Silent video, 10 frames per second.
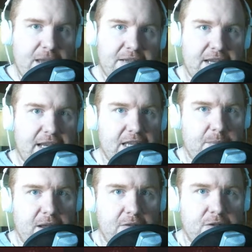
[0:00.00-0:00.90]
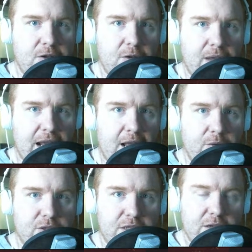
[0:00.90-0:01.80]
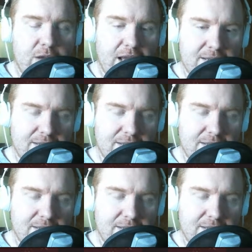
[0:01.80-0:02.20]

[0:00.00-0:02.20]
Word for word: as I get them out to you, and I will see you guys